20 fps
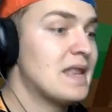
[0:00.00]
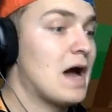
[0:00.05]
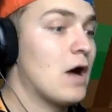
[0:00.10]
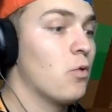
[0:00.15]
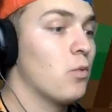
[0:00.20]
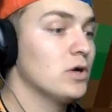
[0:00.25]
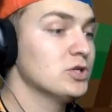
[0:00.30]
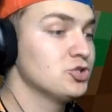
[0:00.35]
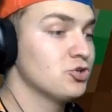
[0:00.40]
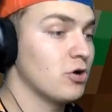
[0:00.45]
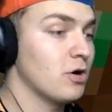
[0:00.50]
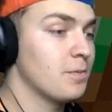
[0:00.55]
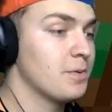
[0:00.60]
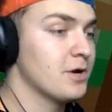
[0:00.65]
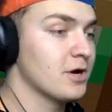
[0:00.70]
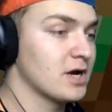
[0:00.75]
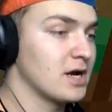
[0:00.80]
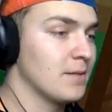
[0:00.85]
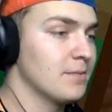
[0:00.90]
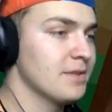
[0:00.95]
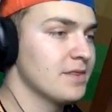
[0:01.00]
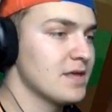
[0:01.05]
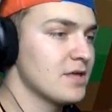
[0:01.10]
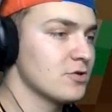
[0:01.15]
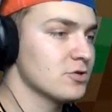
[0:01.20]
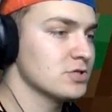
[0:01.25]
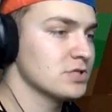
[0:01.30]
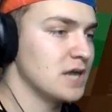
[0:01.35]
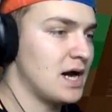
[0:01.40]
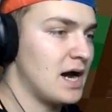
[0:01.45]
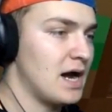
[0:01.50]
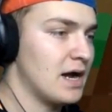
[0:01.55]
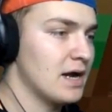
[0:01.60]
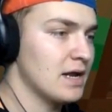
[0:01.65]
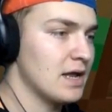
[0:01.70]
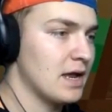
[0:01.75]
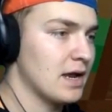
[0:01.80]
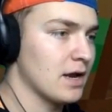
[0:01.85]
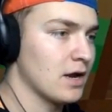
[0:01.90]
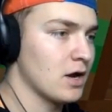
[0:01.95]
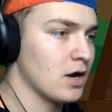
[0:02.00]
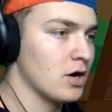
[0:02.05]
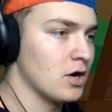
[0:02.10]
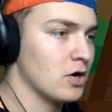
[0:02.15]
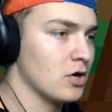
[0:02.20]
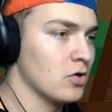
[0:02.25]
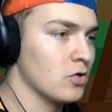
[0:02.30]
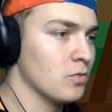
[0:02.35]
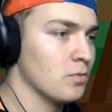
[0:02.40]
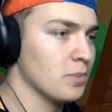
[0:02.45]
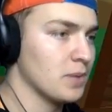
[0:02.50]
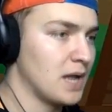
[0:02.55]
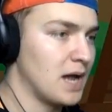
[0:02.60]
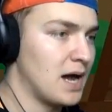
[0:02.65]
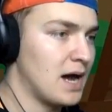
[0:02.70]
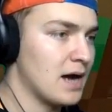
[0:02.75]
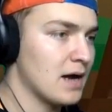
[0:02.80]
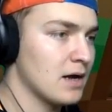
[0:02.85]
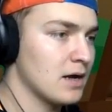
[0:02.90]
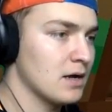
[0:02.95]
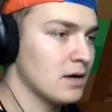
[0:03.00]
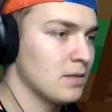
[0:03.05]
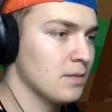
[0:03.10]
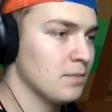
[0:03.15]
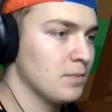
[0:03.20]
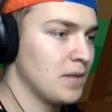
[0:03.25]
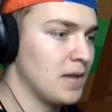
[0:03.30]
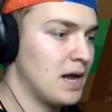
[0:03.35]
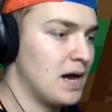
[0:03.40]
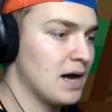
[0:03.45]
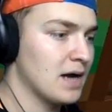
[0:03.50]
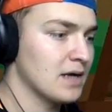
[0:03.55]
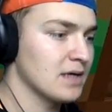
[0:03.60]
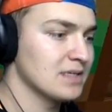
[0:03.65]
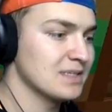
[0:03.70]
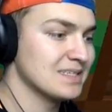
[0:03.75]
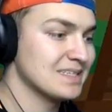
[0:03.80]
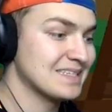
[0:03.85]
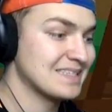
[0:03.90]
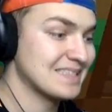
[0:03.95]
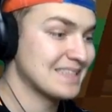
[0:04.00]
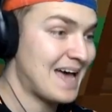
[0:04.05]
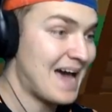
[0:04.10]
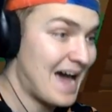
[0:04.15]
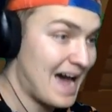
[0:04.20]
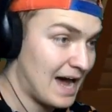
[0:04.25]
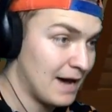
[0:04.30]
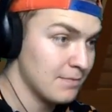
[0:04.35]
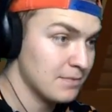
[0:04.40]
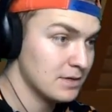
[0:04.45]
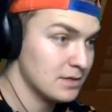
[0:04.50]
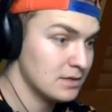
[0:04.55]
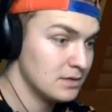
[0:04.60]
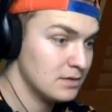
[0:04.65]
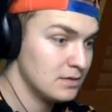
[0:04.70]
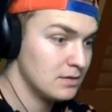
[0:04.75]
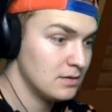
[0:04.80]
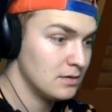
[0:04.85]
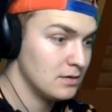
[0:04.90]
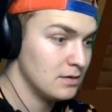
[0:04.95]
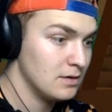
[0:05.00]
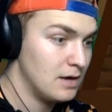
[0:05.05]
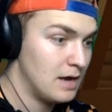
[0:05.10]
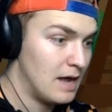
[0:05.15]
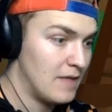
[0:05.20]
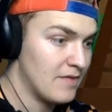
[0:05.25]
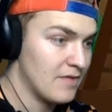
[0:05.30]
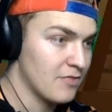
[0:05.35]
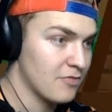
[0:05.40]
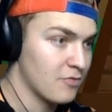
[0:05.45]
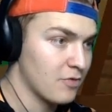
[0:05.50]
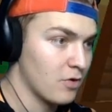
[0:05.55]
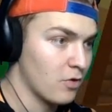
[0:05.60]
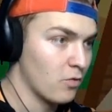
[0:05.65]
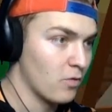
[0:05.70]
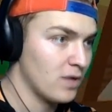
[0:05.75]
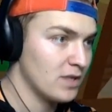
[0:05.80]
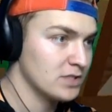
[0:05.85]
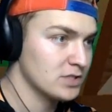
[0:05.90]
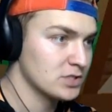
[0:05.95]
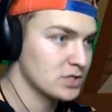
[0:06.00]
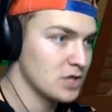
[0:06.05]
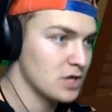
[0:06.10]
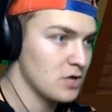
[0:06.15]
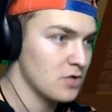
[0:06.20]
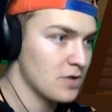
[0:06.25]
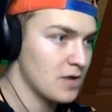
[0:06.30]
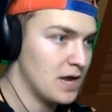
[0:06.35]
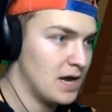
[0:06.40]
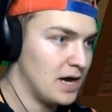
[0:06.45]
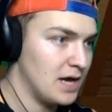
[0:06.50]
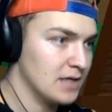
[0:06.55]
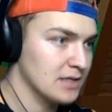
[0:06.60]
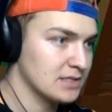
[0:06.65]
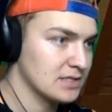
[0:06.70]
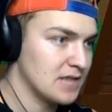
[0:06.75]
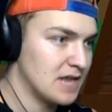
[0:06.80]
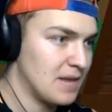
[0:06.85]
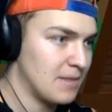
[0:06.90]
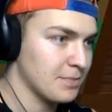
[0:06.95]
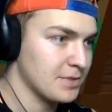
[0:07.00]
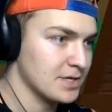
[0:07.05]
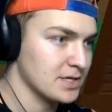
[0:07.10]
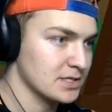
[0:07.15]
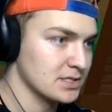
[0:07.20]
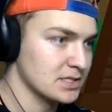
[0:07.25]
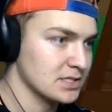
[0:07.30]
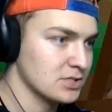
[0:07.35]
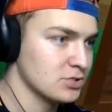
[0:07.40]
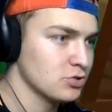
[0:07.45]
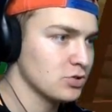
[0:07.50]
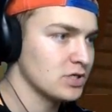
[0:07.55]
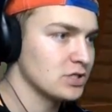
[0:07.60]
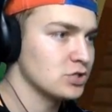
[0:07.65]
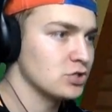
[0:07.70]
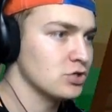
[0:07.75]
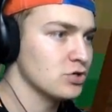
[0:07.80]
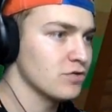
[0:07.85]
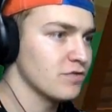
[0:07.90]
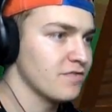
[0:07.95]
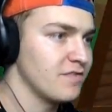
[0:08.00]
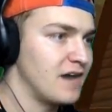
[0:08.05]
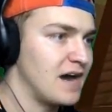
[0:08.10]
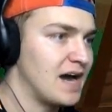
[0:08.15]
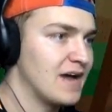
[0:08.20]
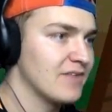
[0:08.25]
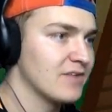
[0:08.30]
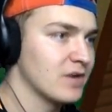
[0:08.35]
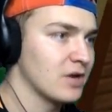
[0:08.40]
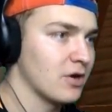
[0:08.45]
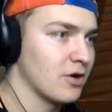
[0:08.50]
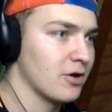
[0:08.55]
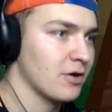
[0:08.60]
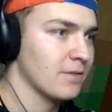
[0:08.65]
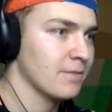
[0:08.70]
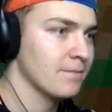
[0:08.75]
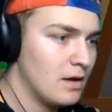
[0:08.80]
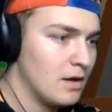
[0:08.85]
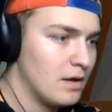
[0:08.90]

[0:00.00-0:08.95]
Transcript: Now, once you're up here, come to the other side and go block, block, slab, and then throw redstone on top of this. This will get you your 5 current.